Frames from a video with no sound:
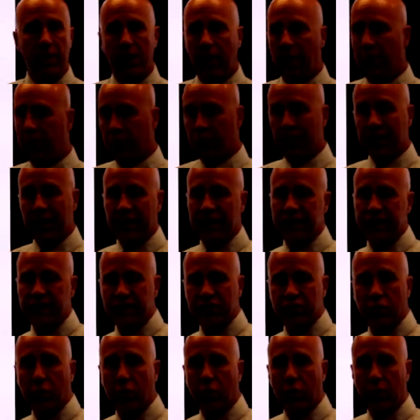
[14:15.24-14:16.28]
religious
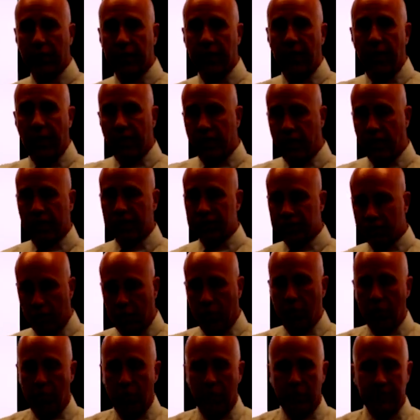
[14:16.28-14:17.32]
rules. Those
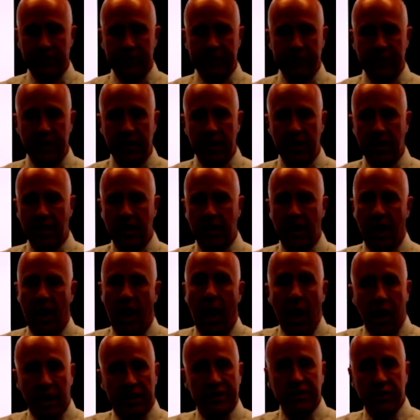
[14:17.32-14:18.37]
rules
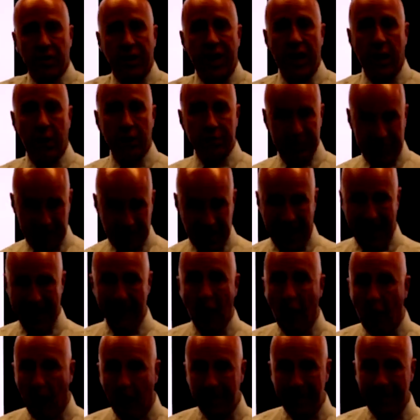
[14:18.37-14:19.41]
also help shape
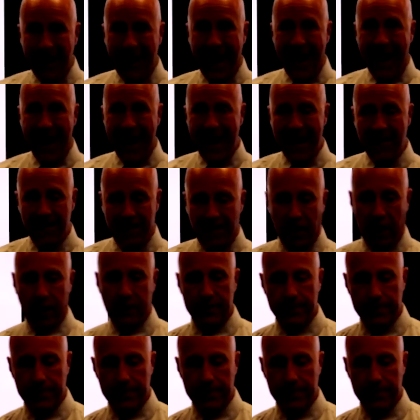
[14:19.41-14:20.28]
our behavior.